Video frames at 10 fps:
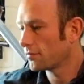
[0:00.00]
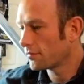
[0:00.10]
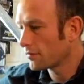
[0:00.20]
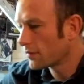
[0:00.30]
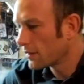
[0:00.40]

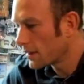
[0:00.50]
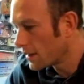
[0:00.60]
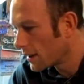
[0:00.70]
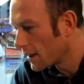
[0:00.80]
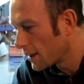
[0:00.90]
Tube and
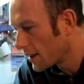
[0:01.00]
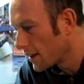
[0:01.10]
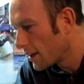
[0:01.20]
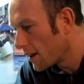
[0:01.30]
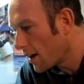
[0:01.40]

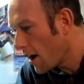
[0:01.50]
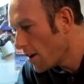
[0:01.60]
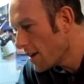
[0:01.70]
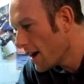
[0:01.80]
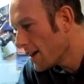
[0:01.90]
paying for
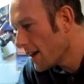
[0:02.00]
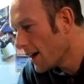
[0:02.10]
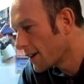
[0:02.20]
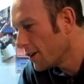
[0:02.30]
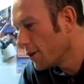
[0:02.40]
stuff, which would be
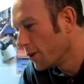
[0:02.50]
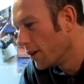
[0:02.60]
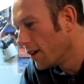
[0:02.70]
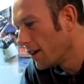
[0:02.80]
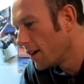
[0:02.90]
quite funny
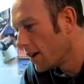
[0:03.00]
because